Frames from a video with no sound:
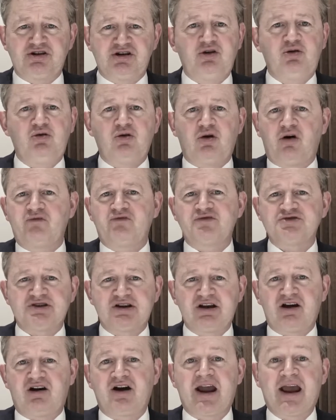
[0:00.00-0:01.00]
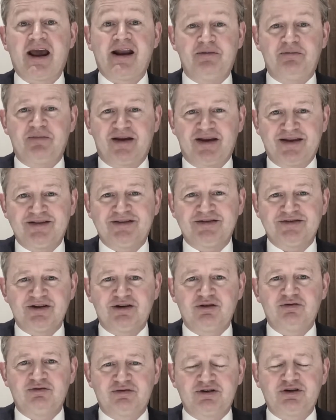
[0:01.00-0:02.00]
you obviously are enemy,
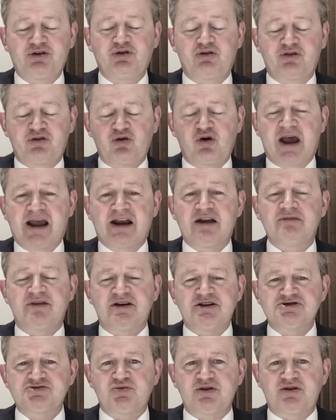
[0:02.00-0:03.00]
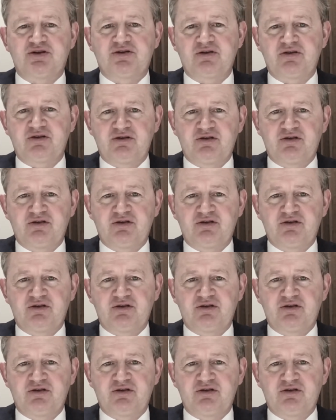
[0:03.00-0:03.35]
you're enemies with